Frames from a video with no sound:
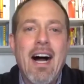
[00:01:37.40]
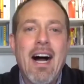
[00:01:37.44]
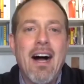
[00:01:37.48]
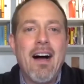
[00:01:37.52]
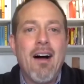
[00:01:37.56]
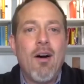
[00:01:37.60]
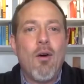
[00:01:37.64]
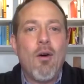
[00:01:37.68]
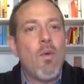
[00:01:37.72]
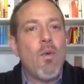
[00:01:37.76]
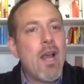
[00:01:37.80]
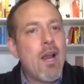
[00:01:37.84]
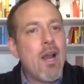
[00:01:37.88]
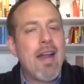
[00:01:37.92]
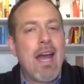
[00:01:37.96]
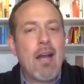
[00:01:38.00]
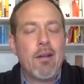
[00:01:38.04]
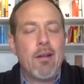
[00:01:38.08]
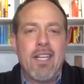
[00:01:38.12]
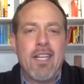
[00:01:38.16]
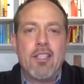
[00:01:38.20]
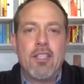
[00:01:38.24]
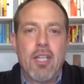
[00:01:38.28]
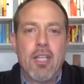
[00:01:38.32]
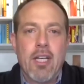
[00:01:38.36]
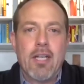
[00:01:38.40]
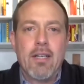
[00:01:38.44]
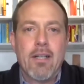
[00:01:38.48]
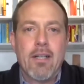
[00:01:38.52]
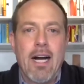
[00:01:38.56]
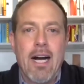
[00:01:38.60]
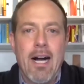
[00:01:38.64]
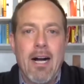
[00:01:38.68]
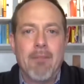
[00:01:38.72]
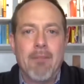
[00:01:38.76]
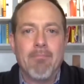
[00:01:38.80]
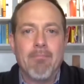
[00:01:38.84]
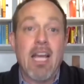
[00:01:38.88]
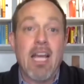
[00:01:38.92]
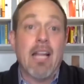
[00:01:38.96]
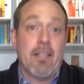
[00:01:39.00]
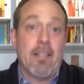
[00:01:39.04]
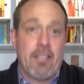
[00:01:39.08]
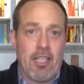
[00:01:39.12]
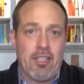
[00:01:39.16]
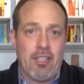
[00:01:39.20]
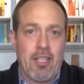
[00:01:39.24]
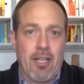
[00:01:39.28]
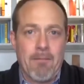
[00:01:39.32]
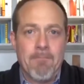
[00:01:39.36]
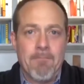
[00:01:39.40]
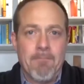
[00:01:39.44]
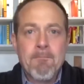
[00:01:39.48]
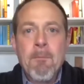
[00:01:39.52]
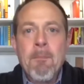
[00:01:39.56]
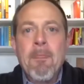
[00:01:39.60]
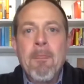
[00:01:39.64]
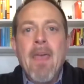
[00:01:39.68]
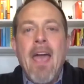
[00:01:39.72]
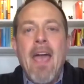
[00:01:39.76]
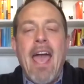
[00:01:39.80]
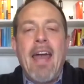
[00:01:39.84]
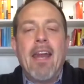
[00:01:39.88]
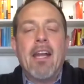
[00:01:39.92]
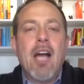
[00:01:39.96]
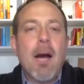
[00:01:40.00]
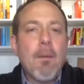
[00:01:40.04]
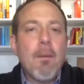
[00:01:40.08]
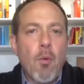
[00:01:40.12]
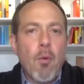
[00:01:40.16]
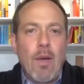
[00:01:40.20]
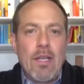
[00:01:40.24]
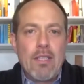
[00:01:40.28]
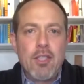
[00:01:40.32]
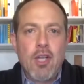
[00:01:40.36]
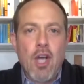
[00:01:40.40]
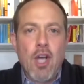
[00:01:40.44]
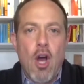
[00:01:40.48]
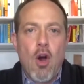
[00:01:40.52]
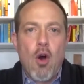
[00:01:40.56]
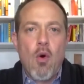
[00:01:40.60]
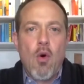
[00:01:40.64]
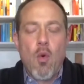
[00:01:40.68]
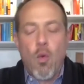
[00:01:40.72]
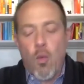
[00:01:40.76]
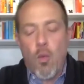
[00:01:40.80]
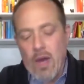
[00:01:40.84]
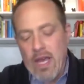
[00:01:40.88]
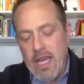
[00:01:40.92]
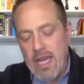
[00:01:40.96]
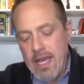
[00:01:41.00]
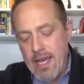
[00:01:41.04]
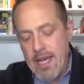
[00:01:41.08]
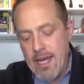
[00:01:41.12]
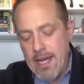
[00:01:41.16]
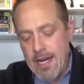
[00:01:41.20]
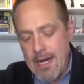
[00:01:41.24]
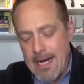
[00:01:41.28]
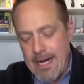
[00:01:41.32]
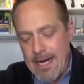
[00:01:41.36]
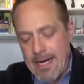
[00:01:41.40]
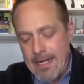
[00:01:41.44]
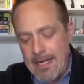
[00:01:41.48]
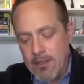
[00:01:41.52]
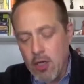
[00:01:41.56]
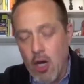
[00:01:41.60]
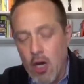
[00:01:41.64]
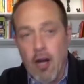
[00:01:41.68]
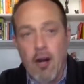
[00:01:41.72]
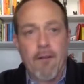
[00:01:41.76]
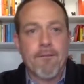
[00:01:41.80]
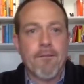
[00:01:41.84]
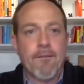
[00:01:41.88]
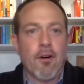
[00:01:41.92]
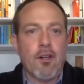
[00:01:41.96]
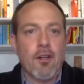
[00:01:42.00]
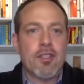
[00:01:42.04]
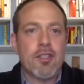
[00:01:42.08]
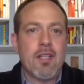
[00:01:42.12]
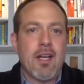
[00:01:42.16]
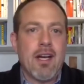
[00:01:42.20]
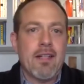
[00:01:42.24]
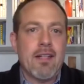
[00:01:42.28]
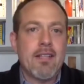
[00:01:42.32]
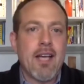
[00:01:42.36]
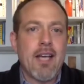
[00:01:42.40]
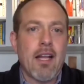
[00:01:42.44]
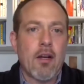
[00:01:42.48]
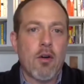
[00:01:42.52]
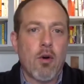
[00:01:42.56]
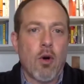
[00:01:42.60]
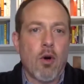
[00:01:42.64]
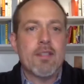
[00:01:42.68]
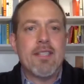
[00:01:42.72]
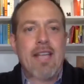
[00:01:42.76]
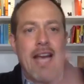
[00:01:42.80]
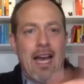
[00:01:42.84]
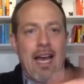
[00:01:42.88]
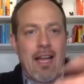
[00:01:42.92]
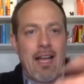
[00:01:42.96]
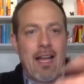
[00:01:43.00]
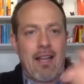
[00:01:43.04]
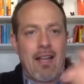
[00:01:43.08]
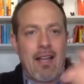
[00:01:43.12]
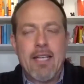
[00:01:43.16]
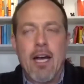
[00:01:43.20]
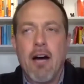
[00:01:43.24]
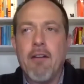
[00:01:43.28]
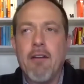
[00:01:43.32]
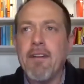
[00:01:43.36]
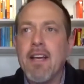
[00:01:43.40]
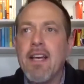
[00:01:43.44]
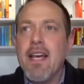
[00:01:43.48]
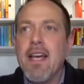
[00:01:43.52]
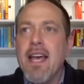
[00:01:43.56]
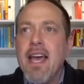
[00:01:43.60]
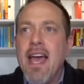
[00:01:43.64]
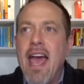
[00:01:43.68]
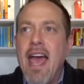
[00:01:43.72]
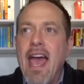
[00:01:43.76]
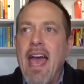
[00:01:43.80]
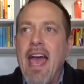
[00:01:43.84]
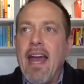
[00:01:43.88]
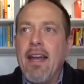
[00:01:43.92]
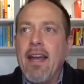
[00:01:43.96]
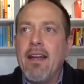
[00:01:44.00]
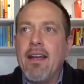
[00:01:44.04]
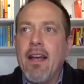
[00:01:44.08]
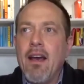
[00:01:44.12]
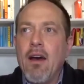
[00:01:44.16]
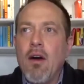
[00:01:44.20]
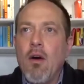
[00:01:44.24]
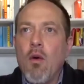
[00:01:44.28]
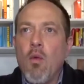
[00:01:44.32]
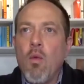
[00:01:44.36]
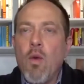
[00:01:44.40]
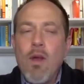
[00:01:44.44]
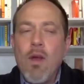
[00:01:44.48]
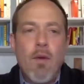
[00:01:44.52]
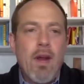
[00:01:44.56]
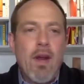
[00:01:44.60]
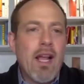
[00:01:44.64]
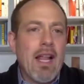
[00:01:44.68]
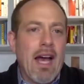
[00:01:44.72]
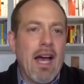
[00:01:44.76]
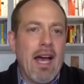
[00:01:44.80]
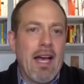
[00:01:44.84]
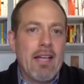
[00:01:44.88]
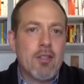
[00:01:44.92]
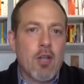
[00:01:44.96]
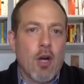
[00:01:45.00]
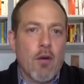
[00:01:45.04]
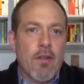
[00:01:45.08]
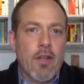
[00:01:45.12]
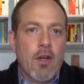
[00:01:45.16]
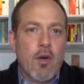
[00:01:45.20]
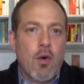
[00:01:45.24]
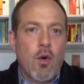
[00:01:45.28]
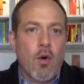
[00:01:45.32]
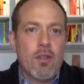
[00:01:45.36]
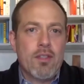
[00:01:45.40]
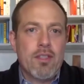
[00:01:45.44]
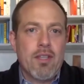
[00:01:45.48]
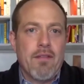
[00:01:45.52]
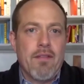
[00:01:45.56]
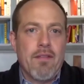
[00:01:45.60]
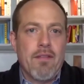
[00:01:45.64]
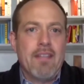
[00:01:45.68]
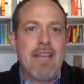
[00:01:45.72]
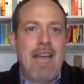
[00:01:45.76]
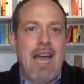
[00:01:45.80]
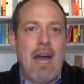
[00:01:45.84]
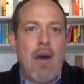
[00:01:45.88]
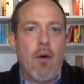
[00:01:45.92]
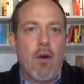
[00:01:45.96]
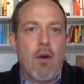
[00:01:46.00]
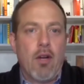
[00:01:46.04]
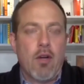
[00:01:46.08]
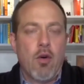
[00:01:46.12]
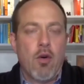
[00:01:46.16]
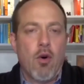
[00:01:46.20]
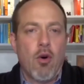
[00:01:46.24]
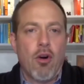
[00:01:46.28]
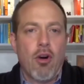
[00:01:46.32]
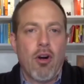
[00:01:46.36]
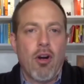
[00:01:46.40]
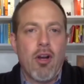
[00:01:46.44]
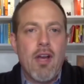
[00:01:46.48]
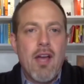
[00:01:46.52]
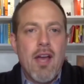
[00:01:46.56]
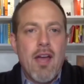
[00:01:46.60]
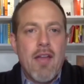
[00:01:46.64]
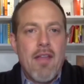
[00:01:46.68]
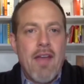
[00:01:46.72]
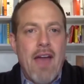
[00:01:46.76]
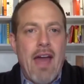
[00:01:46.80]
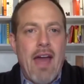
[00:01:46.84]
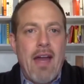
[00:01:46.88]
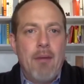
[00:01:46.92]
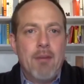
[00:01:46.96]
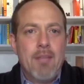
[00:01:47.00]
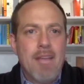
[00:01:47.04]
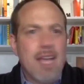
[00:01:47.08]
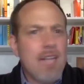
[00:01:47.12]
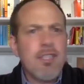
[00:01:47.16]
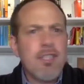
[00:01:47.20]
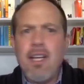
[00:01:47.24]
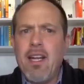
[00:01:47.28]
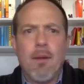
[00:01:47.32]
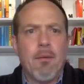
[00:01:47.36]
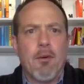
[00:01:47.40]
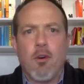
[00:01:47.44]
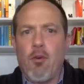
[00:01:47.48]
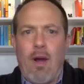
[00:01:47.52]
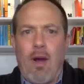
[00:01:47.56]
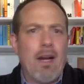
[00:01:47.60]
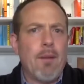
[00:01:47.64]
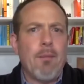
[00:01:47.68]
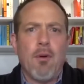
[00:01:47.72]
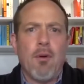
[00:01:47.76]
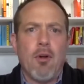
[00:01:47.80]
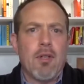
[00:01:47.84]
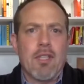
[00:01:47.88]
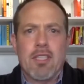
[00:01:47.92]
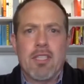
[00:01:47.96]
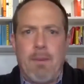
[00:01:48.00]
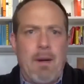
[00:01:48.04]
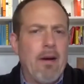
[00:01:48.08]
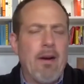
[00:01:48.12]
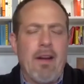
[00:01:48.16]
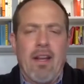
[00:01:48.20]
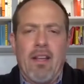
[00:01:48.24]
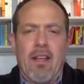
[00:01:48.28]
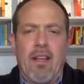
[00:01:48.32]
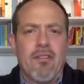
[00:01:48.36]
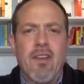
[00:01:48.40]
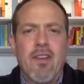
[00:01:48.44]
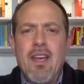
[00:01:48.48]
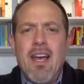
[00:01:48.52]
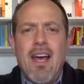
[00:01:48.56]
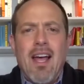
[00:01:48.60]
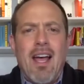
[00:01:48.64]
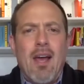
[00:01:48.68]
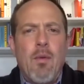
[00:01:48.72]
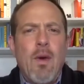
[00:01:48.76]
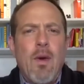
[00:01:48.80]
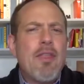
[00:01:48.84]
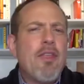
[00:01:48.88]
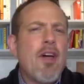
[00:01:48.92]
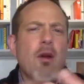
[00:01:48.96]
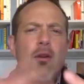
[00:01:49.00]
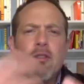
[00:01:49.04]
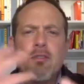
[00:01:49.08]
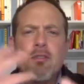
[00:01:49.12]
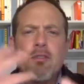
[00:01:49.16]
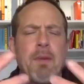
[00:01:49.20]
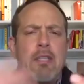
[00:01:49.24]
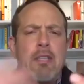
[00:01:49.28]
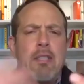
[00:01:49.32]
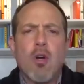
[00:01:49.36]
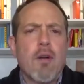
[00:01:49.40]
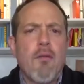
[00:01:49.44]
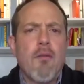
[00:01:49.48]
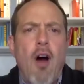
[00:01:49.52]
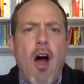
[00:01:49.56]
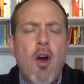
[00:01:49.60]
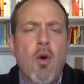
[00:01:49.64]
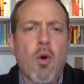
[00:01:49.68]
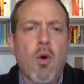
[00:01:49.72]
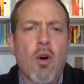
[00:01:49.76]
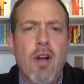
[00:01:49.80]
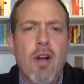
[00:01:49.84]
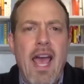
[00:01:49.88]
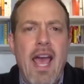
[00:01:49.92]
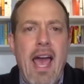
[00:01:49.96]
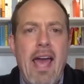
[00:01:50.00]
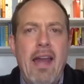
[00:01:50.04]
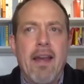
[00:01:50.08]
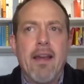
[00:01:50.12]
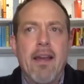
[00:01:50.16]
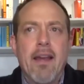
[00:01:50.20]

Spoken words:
we are now teaching teleteaching. And a couple weeks ago, we taught our first telecourse, Alan and myself, and we realized over the course of this hour and a quarter that it was actually an incredible experience. Like, we thought it would be sort of awkward, and